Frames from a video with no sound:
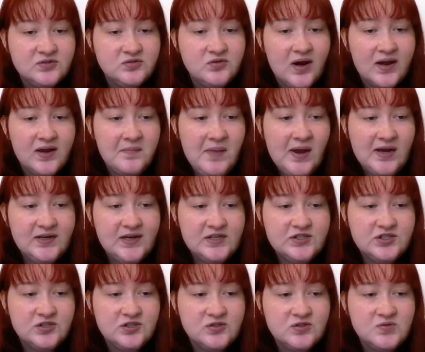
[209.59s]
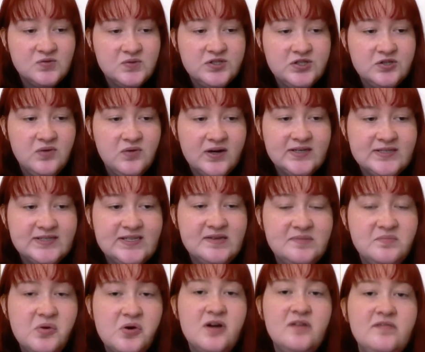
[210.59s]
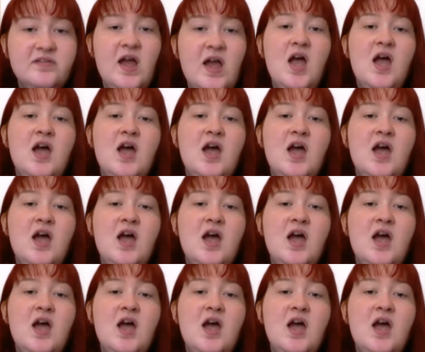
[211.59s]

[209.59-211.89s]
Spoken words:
and recommendations would you want to see more of?